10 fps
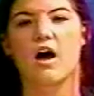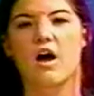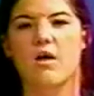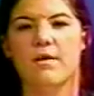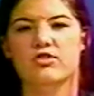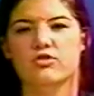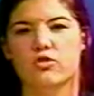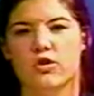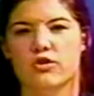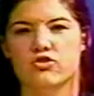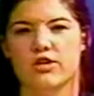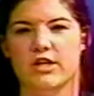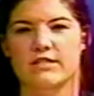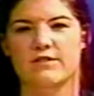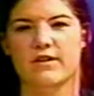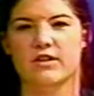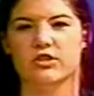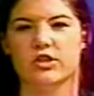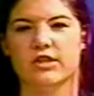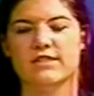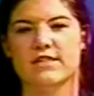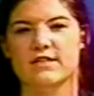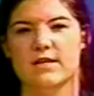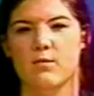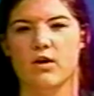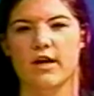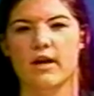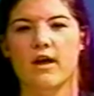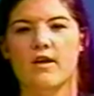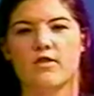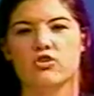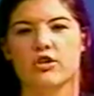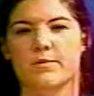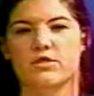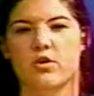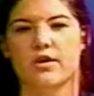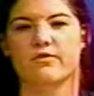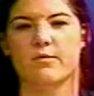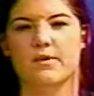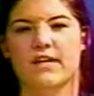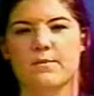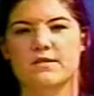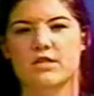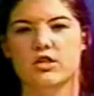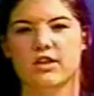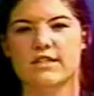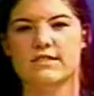A Metro North train derailed early Sunday morning. The train was going from Poughkeepsie to Grand